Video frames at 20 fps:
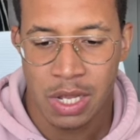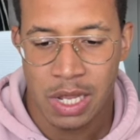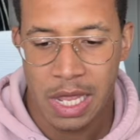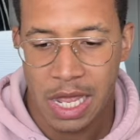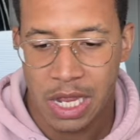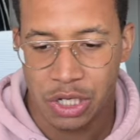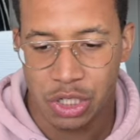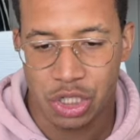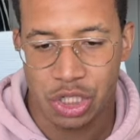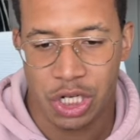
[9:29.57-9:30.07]

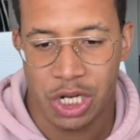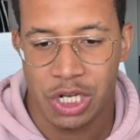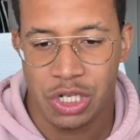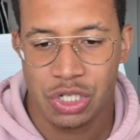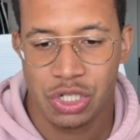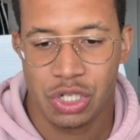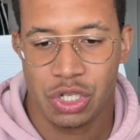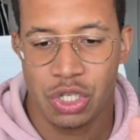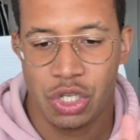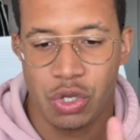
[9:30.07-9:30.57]
and change
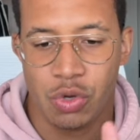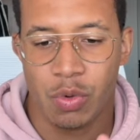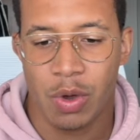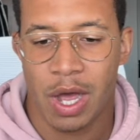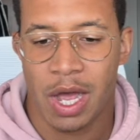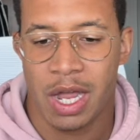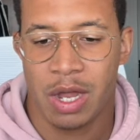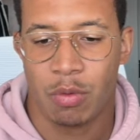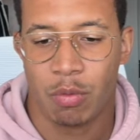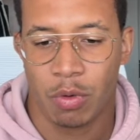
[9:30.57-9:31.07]
the
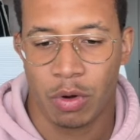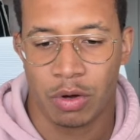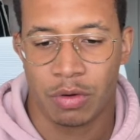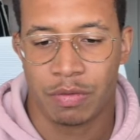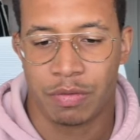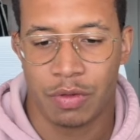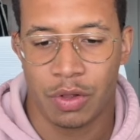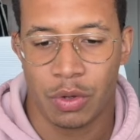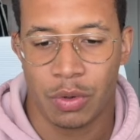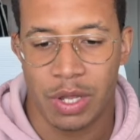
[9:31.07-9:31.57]
UI
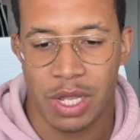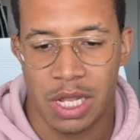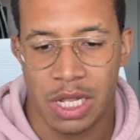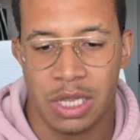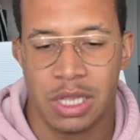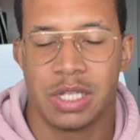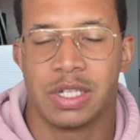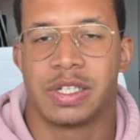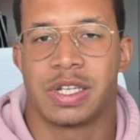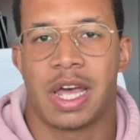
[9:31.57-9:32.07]
workflow in
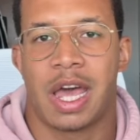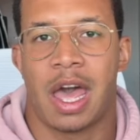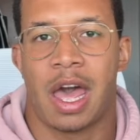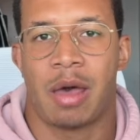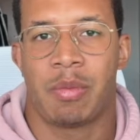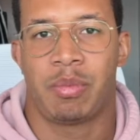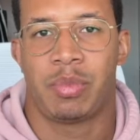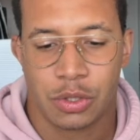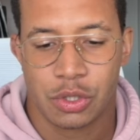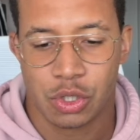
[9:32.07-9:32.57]
this
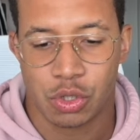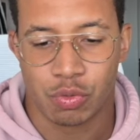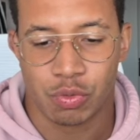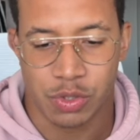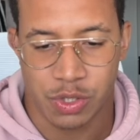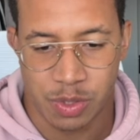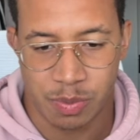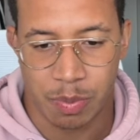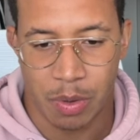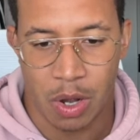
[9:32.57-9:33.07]
app to
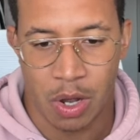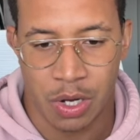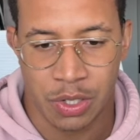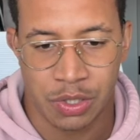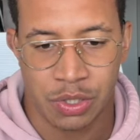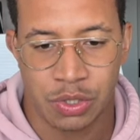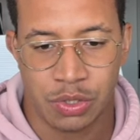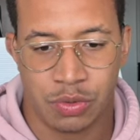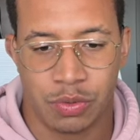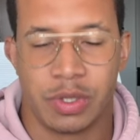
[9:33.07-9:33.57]

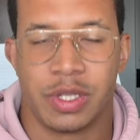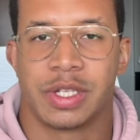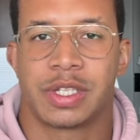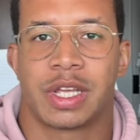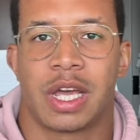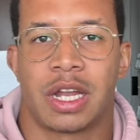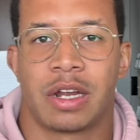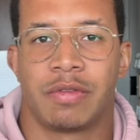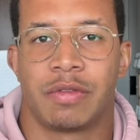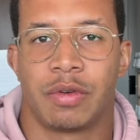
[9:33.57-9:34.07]
respond to this
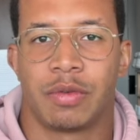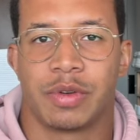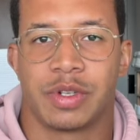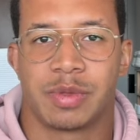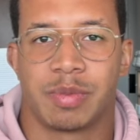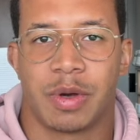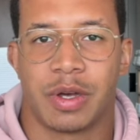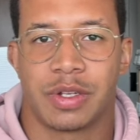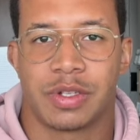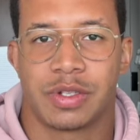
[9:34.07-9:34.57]
kind of a
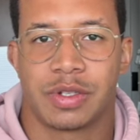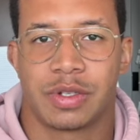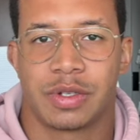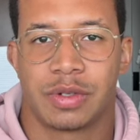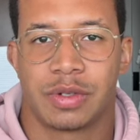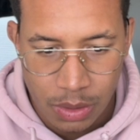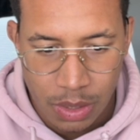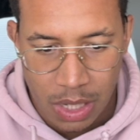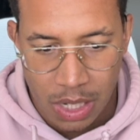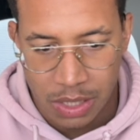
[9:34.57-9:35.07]
response.
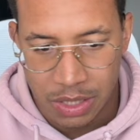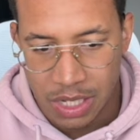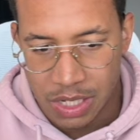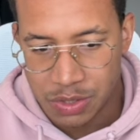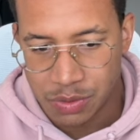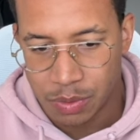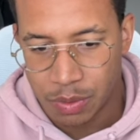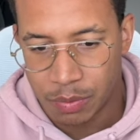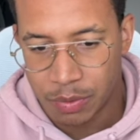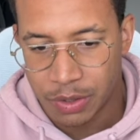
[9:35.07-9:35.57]
And that's
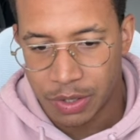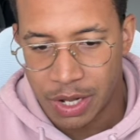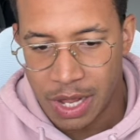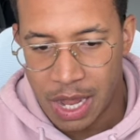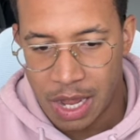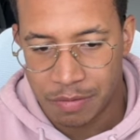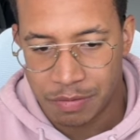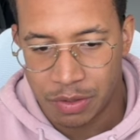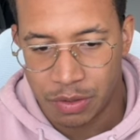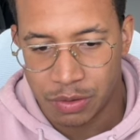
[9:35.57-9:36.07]
what we're going to
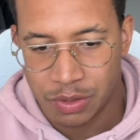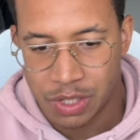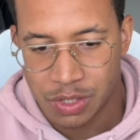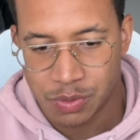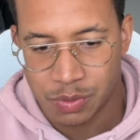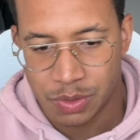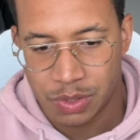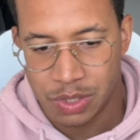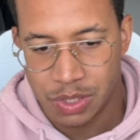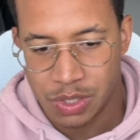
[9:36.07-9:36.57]
have here. That's
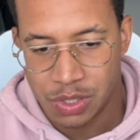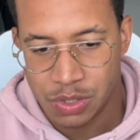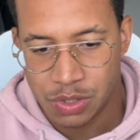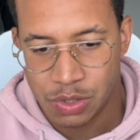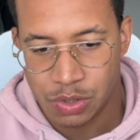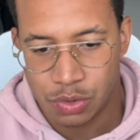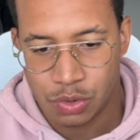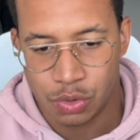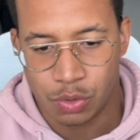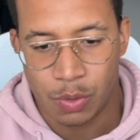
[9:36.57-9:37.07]
what these
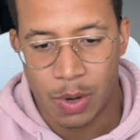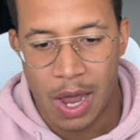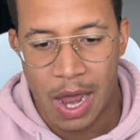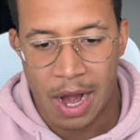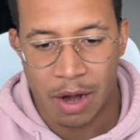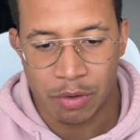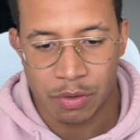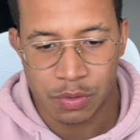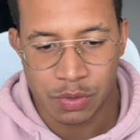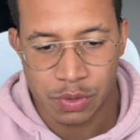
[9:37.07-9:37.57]
two
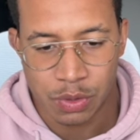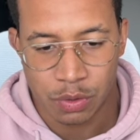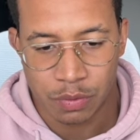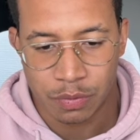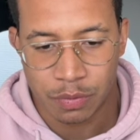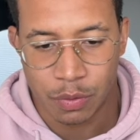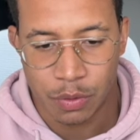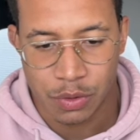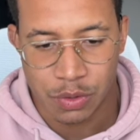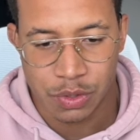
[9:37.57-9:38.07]
arrows are
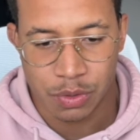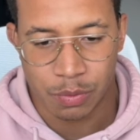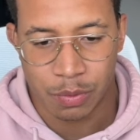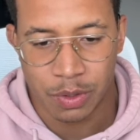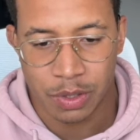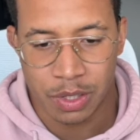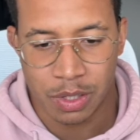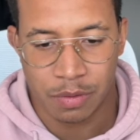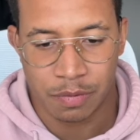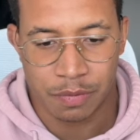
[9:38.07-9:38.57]
for. So we're
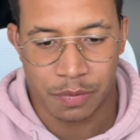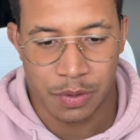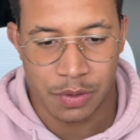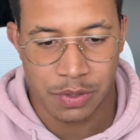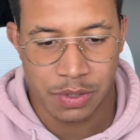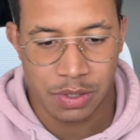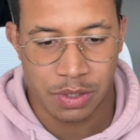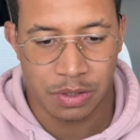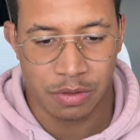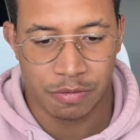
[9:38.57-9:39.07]
going to
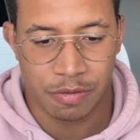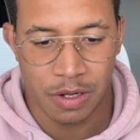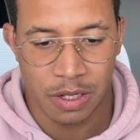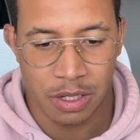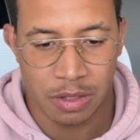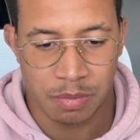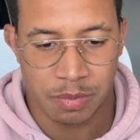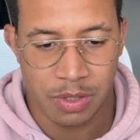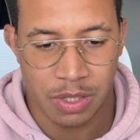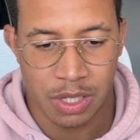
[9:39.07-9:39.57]
first
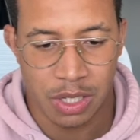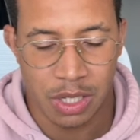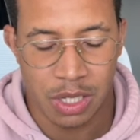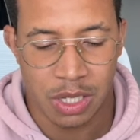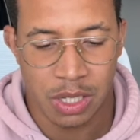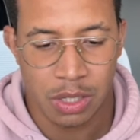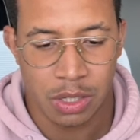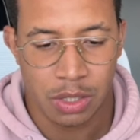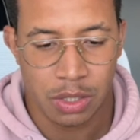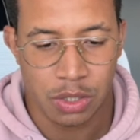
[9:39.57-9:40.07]
develop
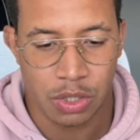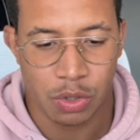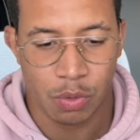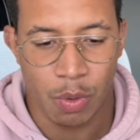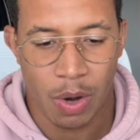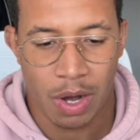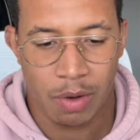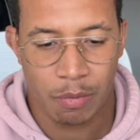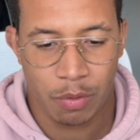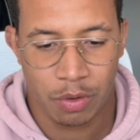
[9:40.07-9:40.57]
the
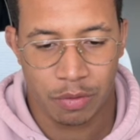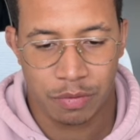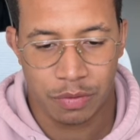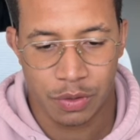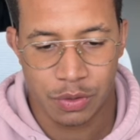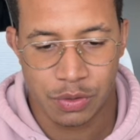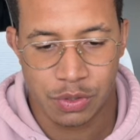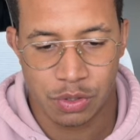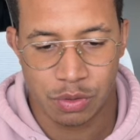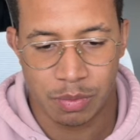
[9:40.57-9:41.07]
UI
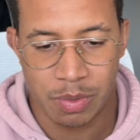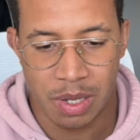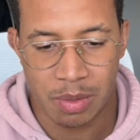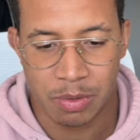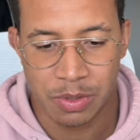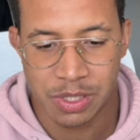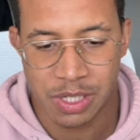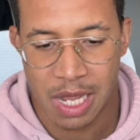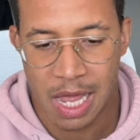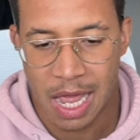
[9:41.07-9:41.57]
workflows to be able
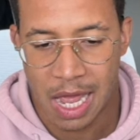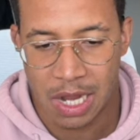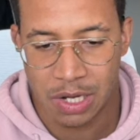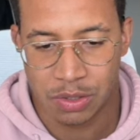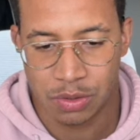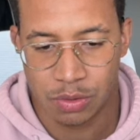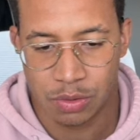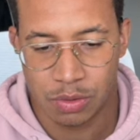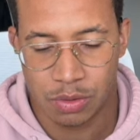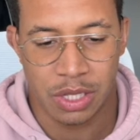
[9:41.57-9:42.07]
to
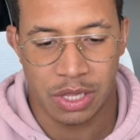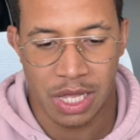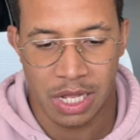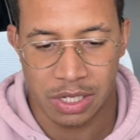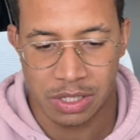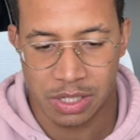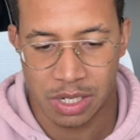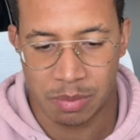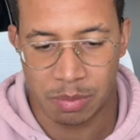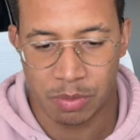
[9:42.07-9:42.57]
handle
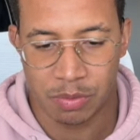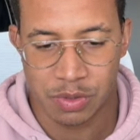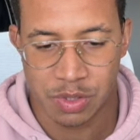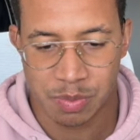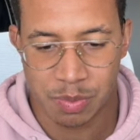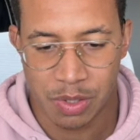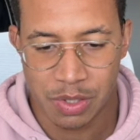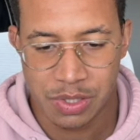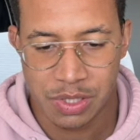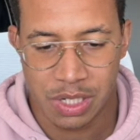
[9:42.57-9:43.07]
that type of
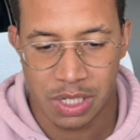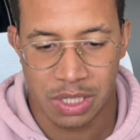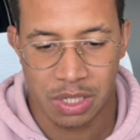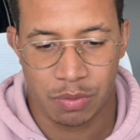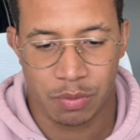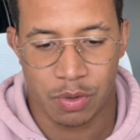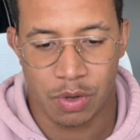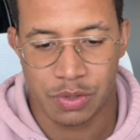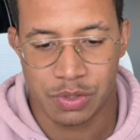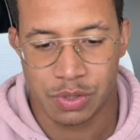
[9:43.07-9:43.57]
response. And then
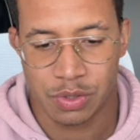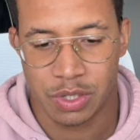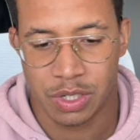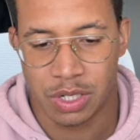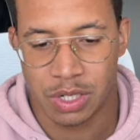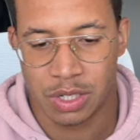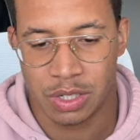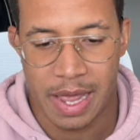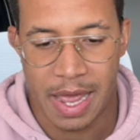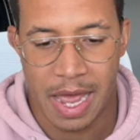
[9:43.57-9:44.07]
we're also going
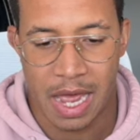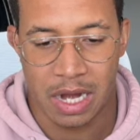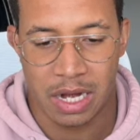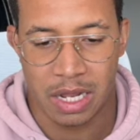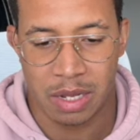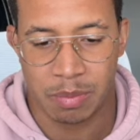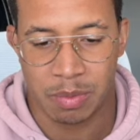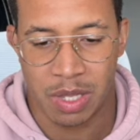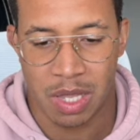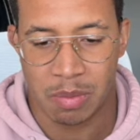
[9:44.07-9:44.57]
to add a
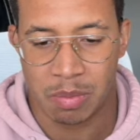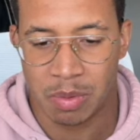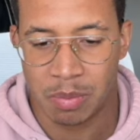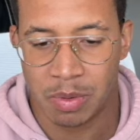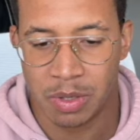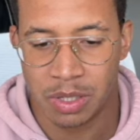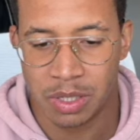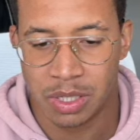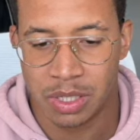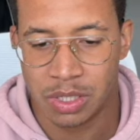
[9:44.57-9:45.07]

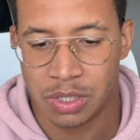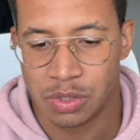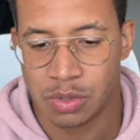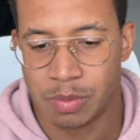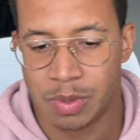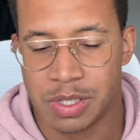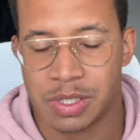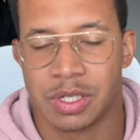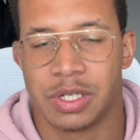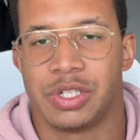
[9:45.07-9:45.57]
capability to
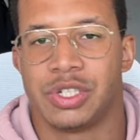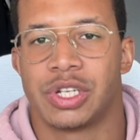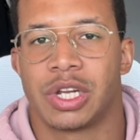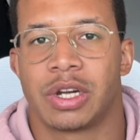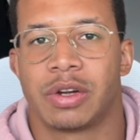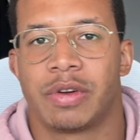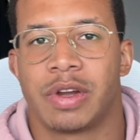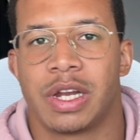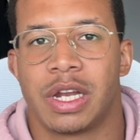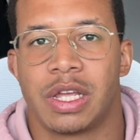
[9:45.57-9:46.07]
basically
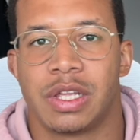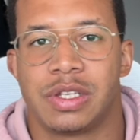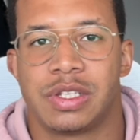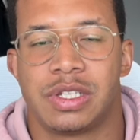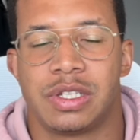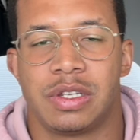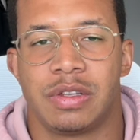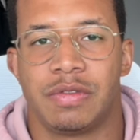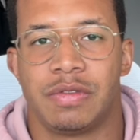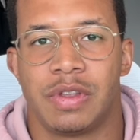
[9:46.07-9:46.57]
generate a
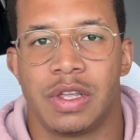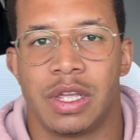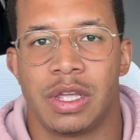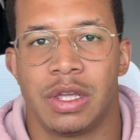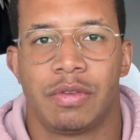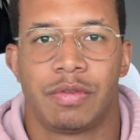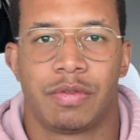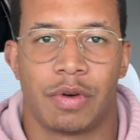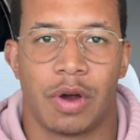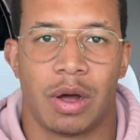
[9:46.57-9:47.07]
CV
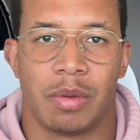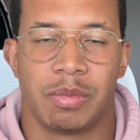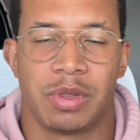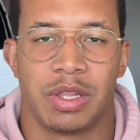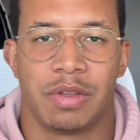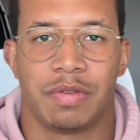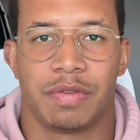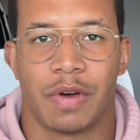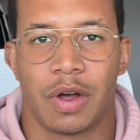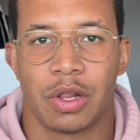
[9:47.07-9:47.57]
from the
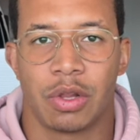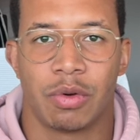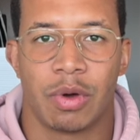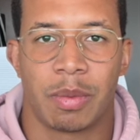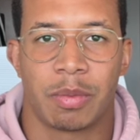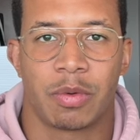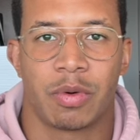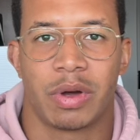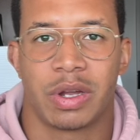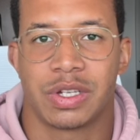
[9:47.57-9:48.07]

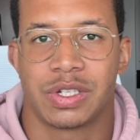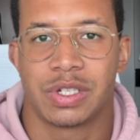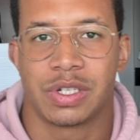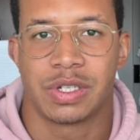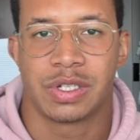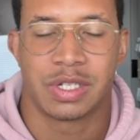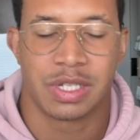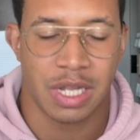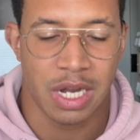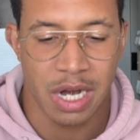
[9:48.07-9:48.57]
follow-up
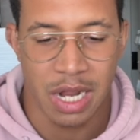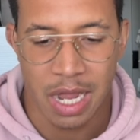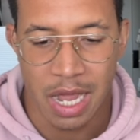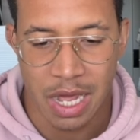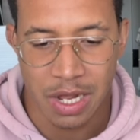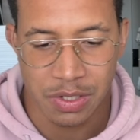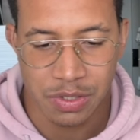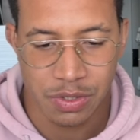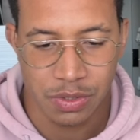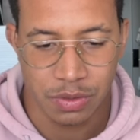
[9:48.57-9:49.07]
questions that I
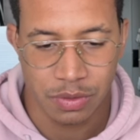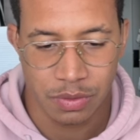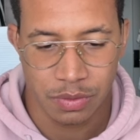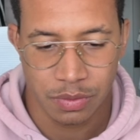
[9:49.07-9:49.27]
answer.